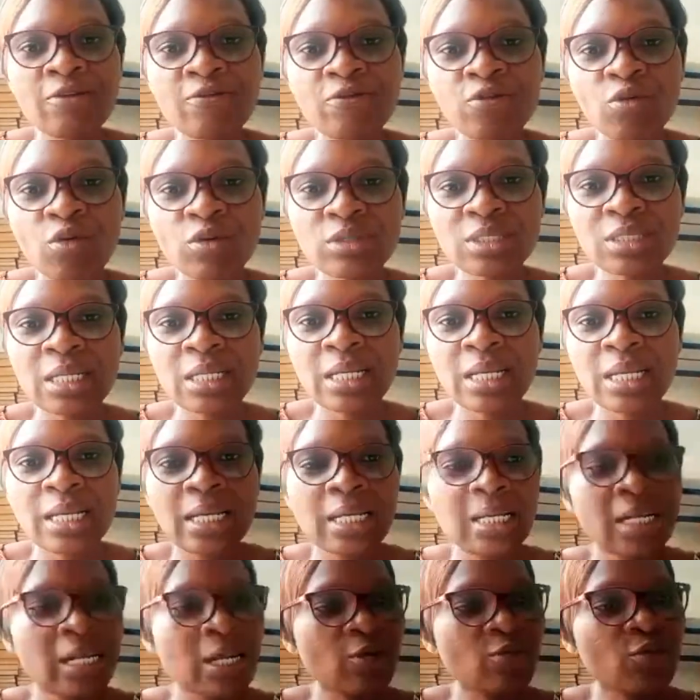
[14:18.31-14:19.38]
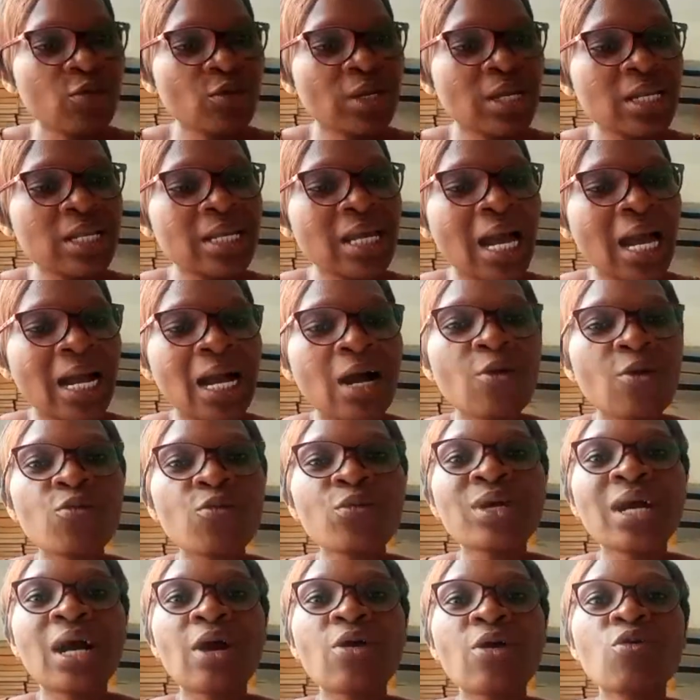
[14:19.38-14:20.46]
If not, then quickly
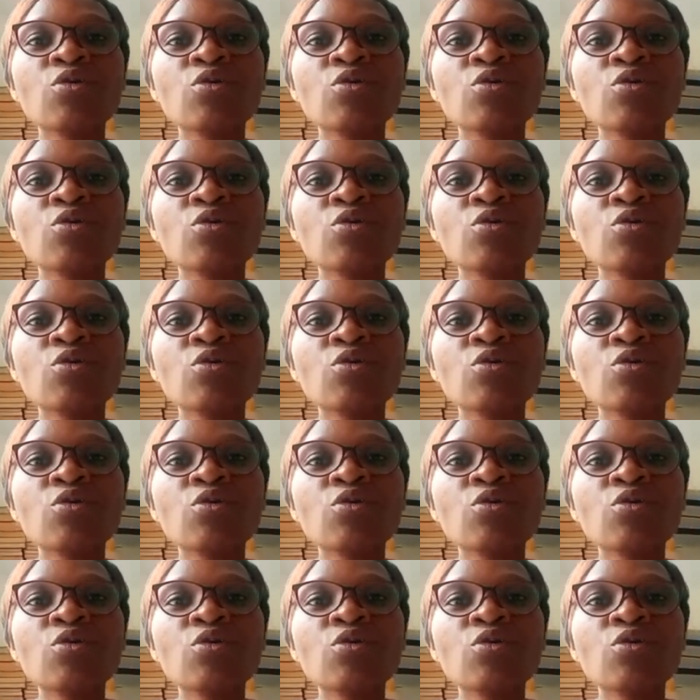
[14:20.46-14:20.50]
we can